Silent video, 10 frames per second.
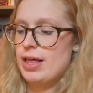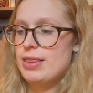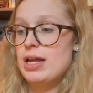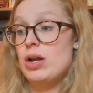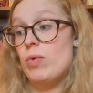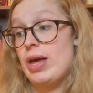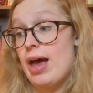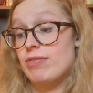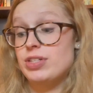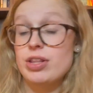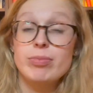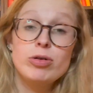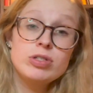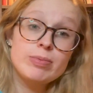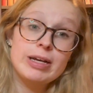Then we have
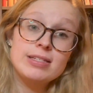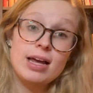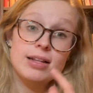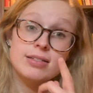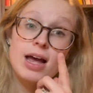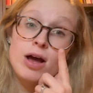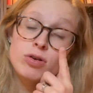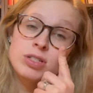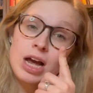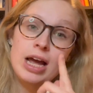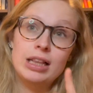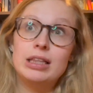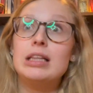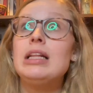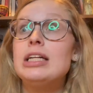Southernmost by Silas House. I
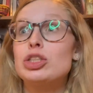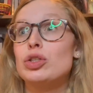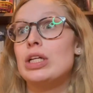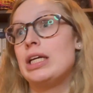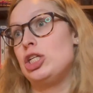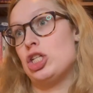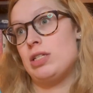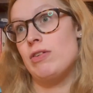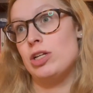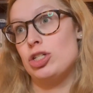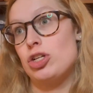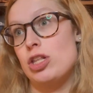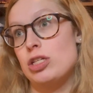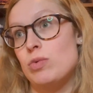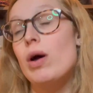literally just finished
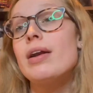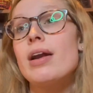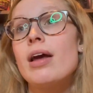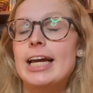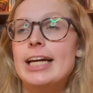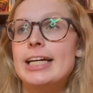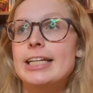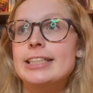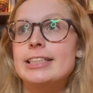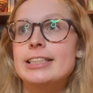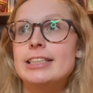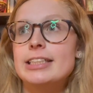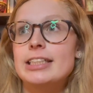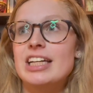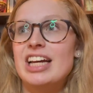this one and
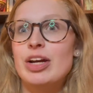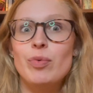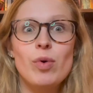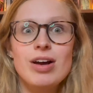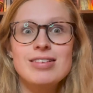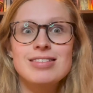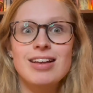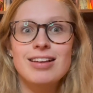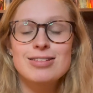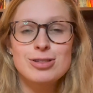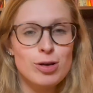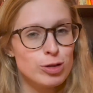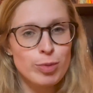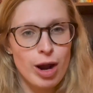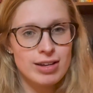it was so
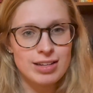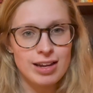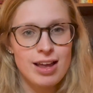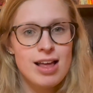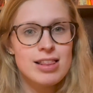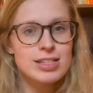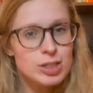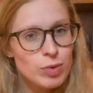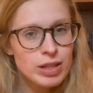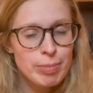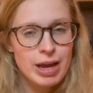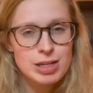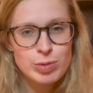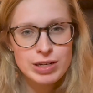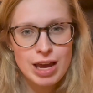surprising. This is one that my
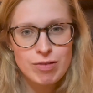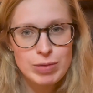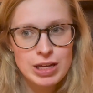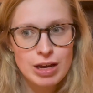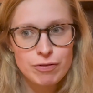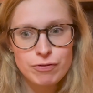husband gave me a